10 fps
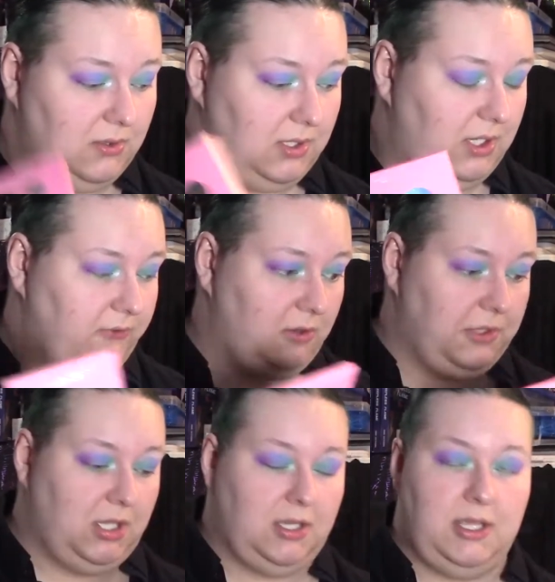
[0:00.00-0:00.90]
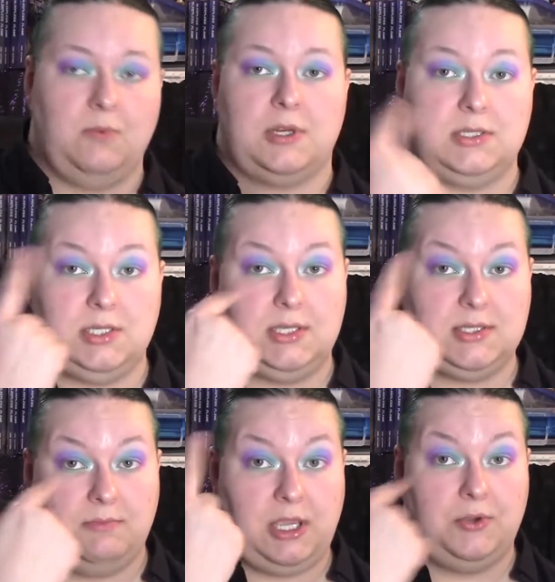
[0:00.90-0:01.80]
the formula and what it
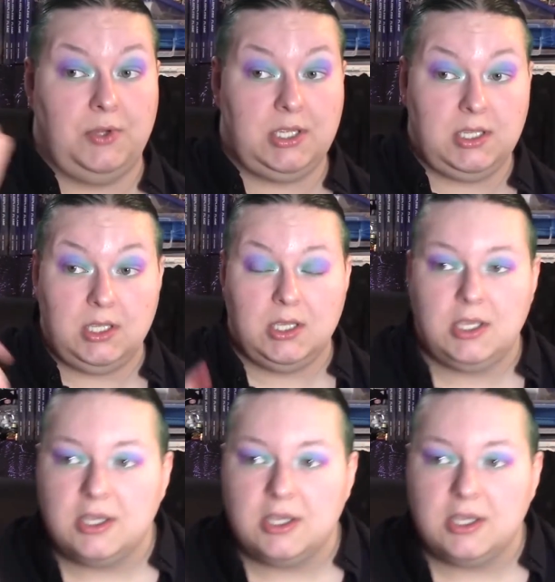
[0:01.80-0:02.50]
does in my hooded